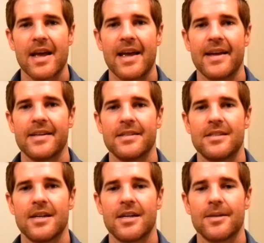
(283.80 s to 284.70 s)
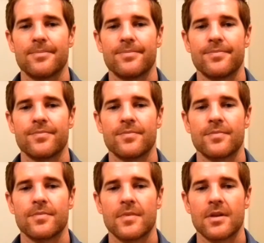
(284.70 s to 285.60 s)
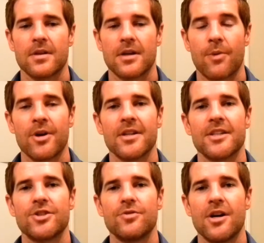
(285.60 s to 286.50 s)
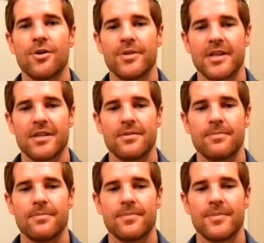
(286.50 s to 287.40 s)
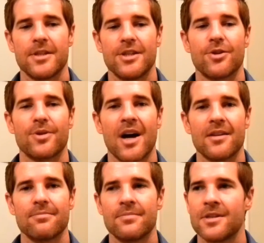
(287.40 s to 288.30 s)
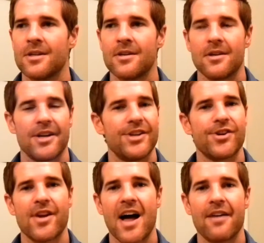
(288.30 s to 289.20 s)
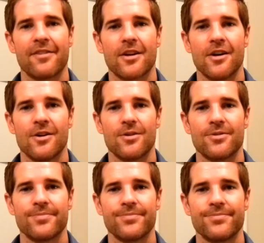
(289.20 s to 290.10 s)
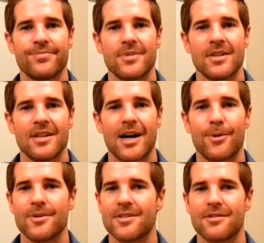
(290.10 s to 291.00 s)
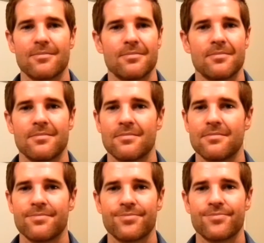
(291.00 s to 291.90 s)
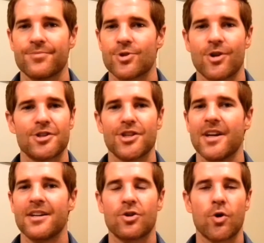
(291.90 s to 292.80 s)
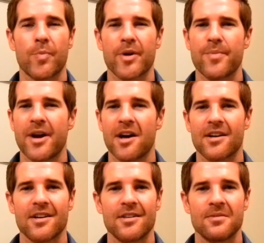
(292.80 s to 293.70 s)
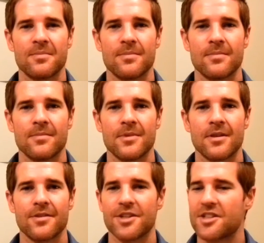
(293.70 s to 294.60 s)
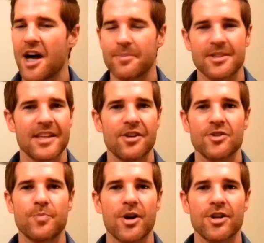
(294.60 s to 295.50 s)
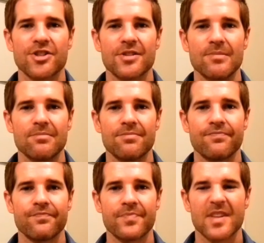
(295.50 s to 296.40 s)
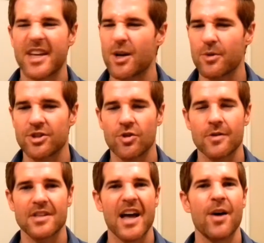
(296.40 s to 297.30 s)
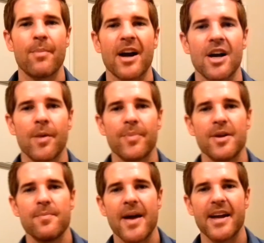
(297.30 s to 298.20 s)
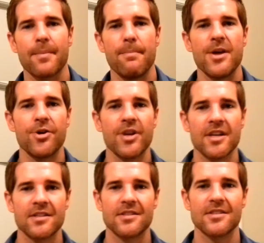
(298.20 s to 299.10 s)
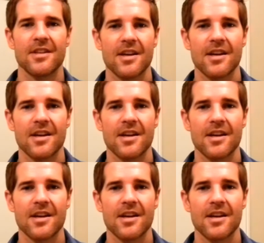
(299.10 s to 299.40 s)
and I want to let you know that, you know, not a year and a half ago, I was crushing it in corporate America, the top salesperson, getting results. I helped my company make millions.